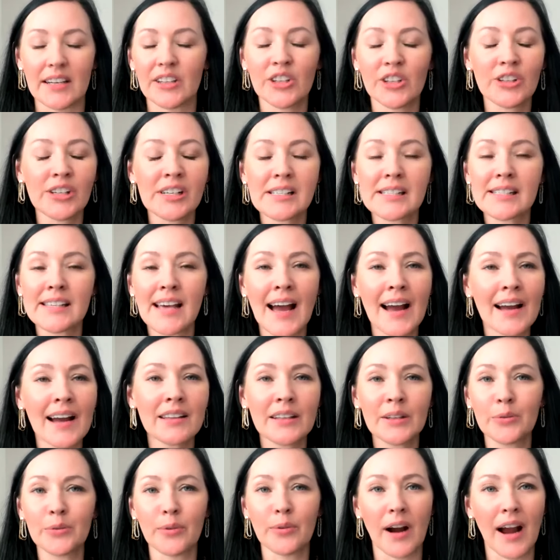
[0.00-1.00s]
You're
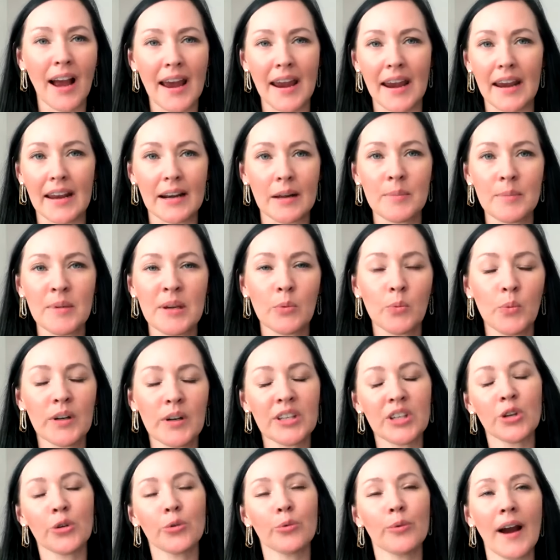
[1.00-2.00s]
exactly right. I mean,
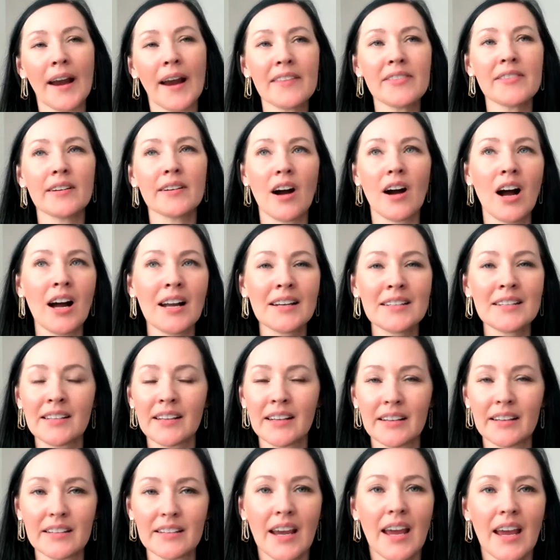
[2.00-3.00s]
when you write the
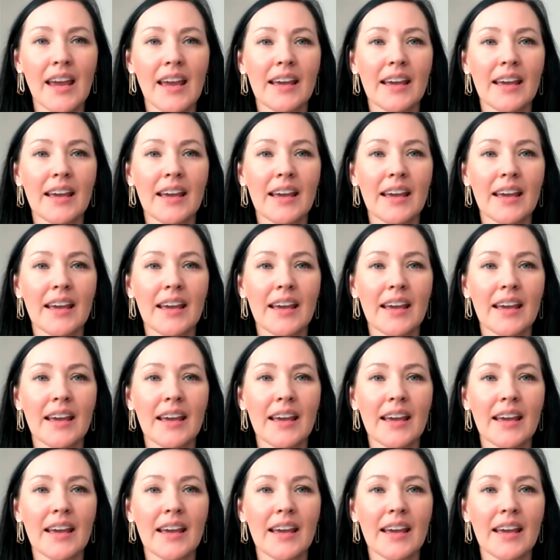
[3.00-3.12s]
content,